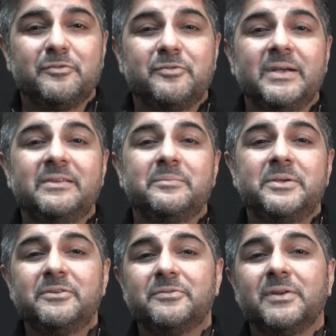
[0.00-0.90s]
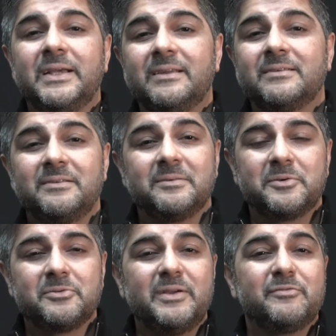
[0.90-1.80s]
find some useful links to
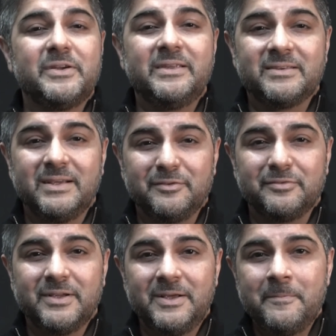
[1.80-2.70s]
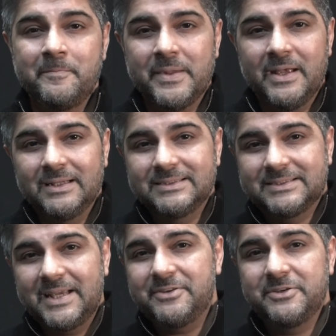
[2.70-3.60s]
some great free stuff.
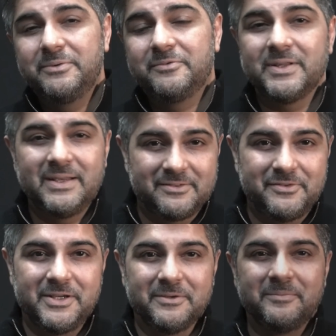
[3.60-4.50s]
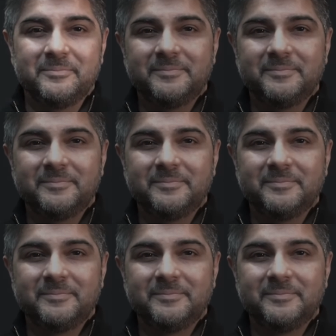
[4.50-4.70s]
Stay tuned for the next video.